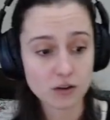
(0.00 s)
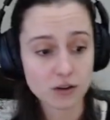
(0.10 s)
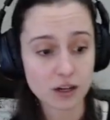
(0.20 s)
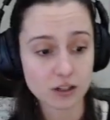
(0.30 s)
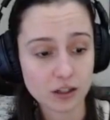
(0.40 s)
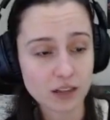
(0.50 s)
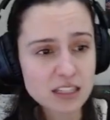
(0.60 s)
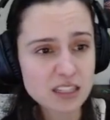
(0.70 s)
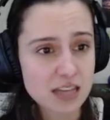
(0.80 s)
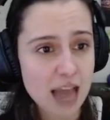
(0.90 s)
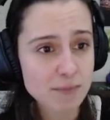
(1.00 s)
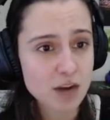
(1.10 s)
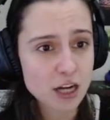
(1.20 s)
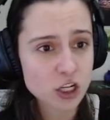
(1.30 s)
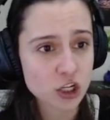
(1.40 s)
on hunger. Let's see. I'm
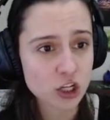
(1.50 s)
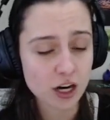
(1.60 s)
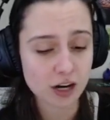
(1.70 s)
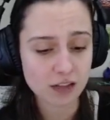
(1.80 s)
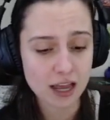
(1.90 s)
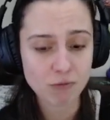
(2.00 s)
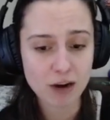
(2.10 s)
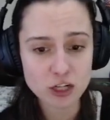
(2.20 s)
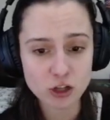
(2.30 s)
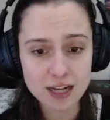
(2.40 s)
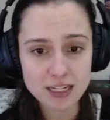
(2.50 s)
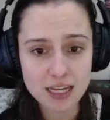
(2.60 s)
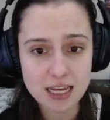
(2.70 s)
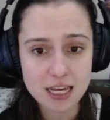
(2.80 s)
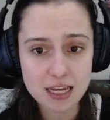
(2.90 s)
not sure. I When I tried to
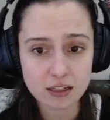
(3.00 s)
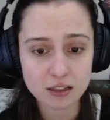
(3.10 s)
eat...